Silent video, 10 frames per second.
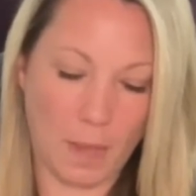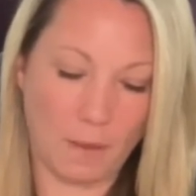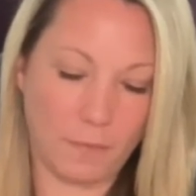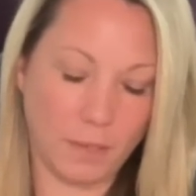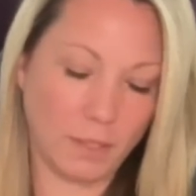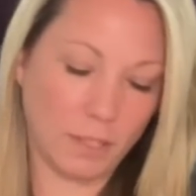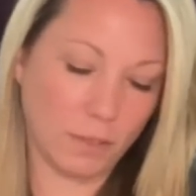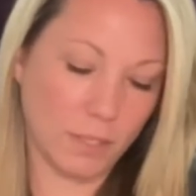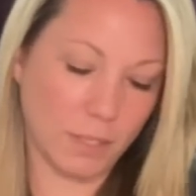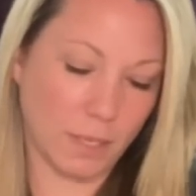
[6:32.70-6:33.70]
I feel like there
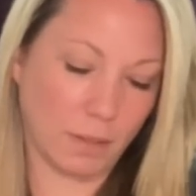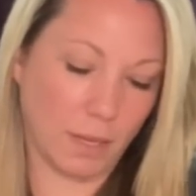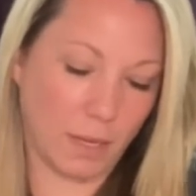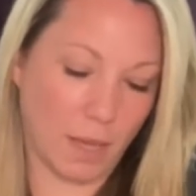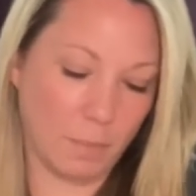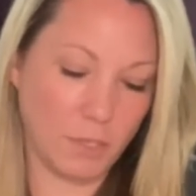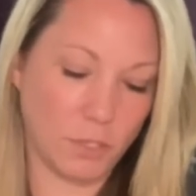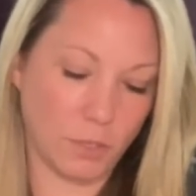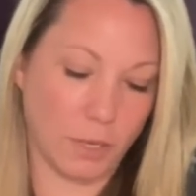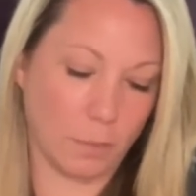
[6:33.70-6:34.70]
is like
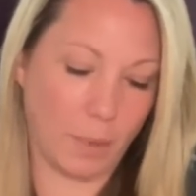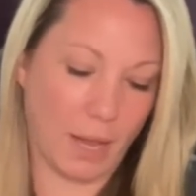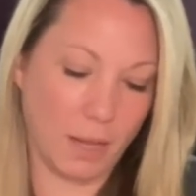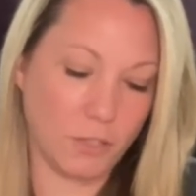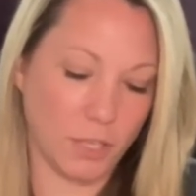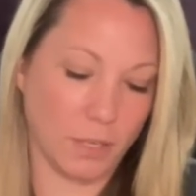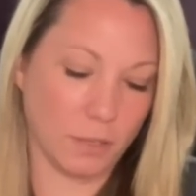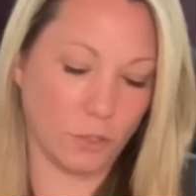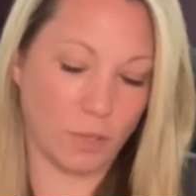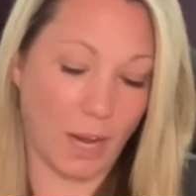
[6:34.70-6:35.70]
chemistry or passion,
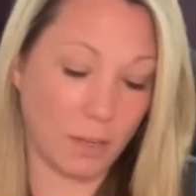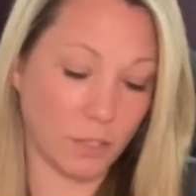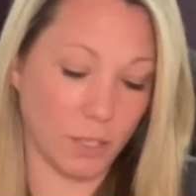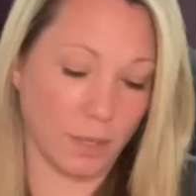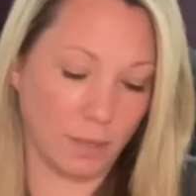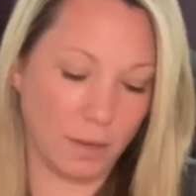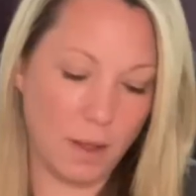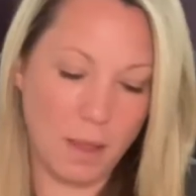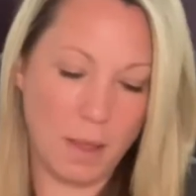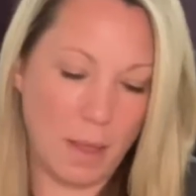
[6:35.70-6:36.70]
attraction,
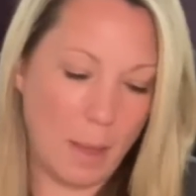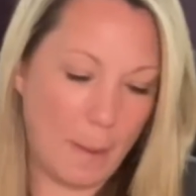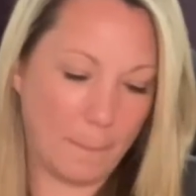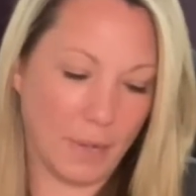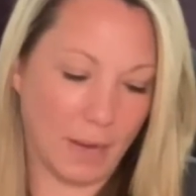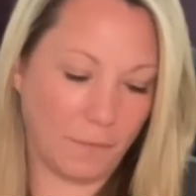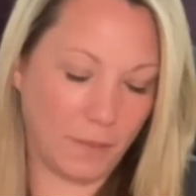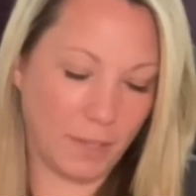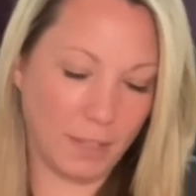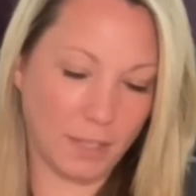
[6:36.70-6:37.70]
but I feel
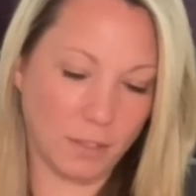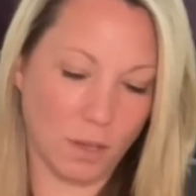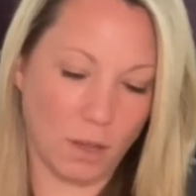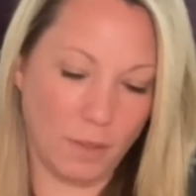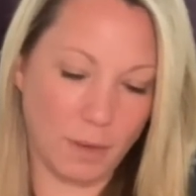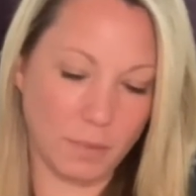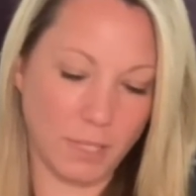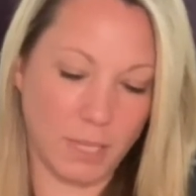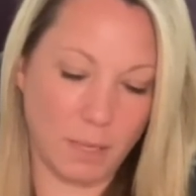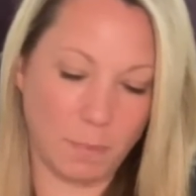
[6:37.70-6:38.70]
like that's all that was
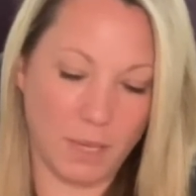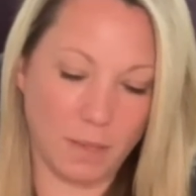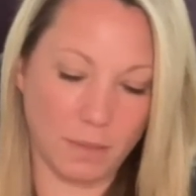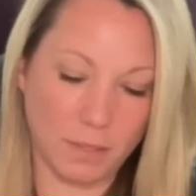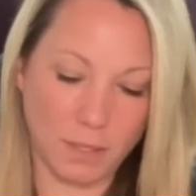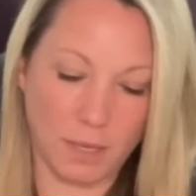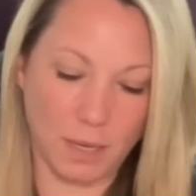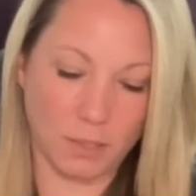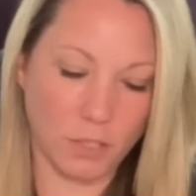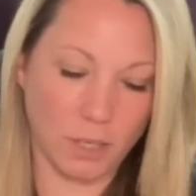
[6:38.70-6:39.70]
keeping this
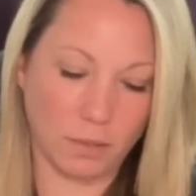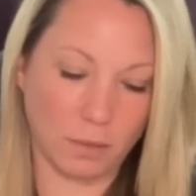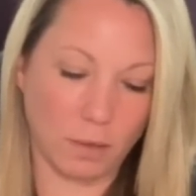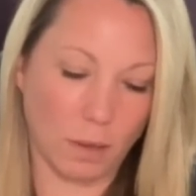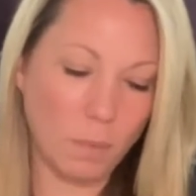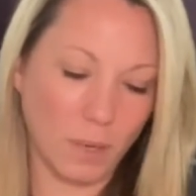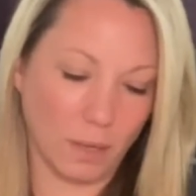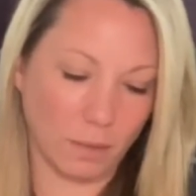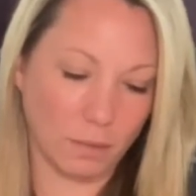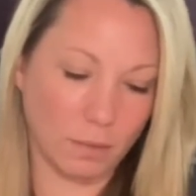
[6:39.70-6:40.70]
connection
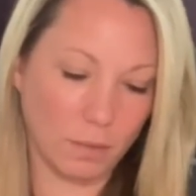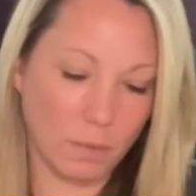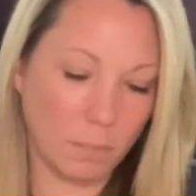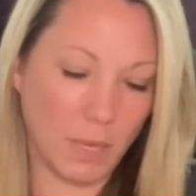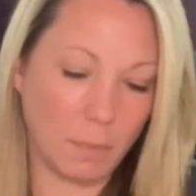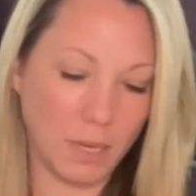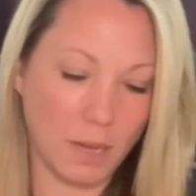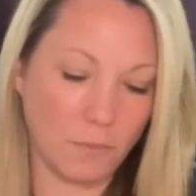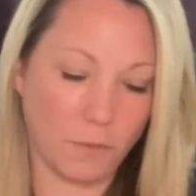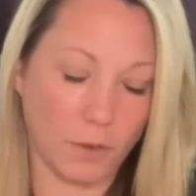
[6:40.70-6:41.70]
going. Maybe
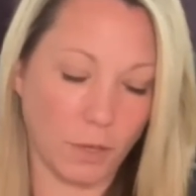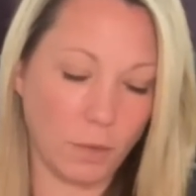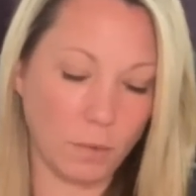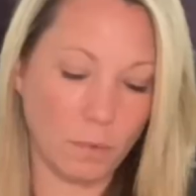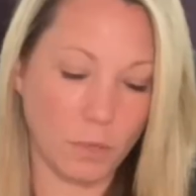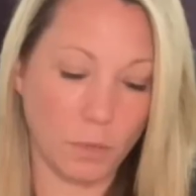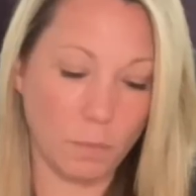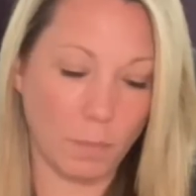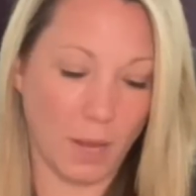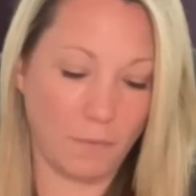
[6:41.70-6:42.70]
not for you.
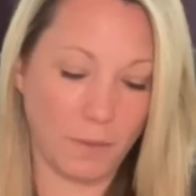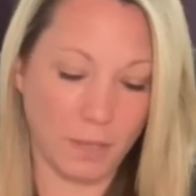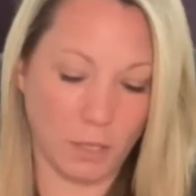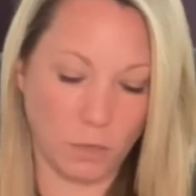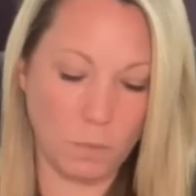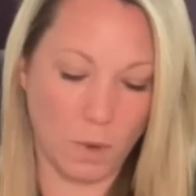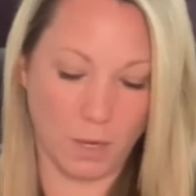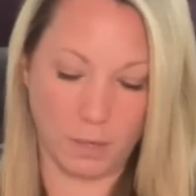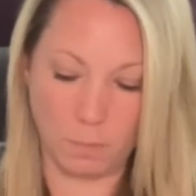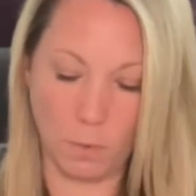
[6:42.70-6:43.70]
You I feel like you
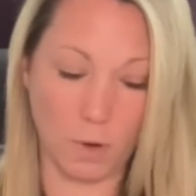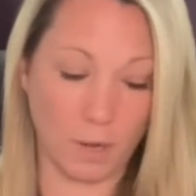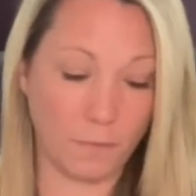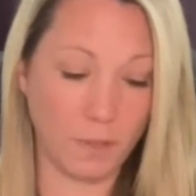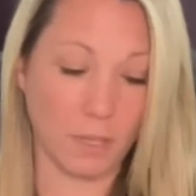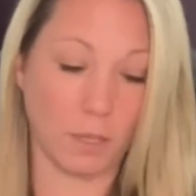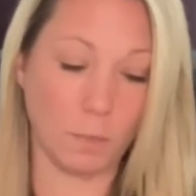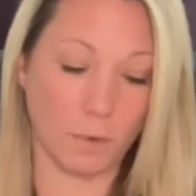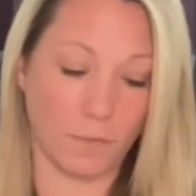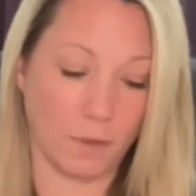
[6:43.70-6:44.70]
wanted more. I feel like you
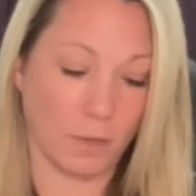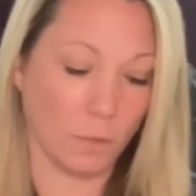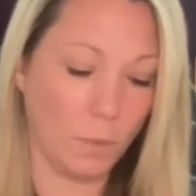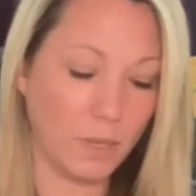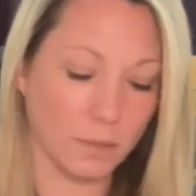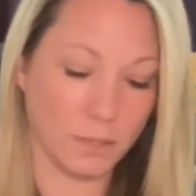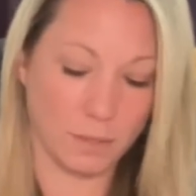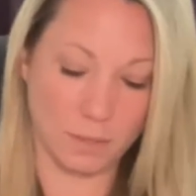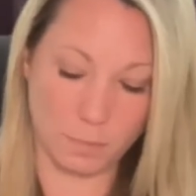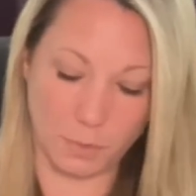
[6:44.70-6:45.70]
were very loyal to
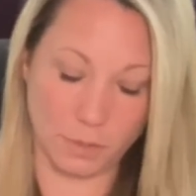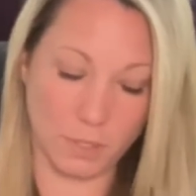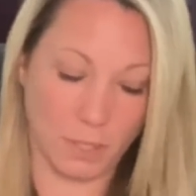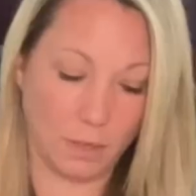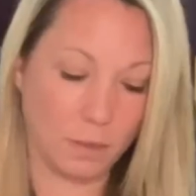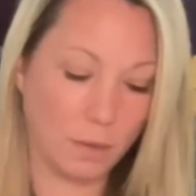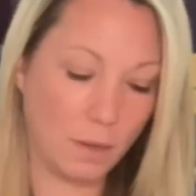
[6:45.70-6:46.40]
this person.